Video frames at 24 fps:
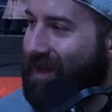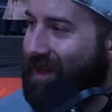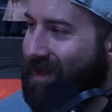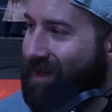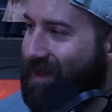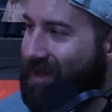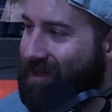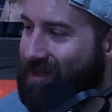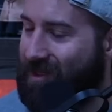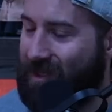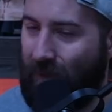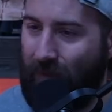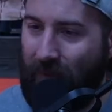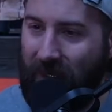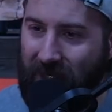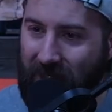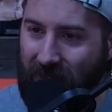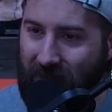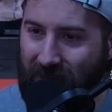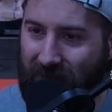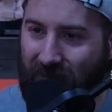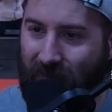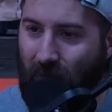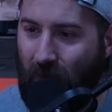you're wrong. Somebody
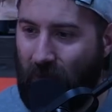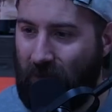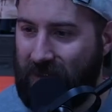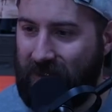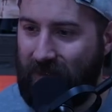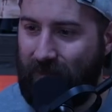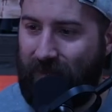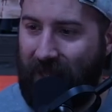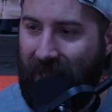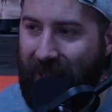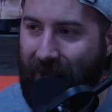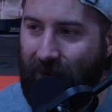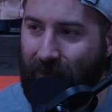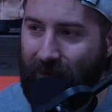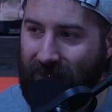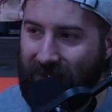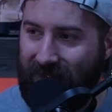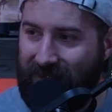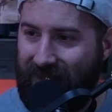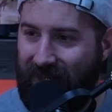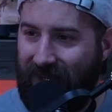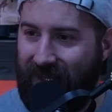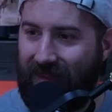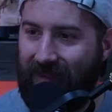used force and power to
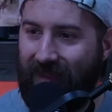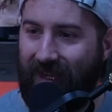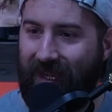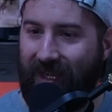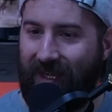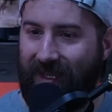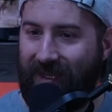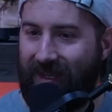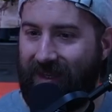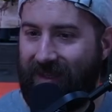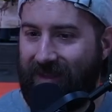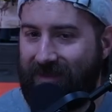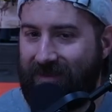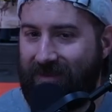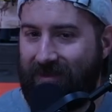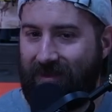take land. Yeah, that's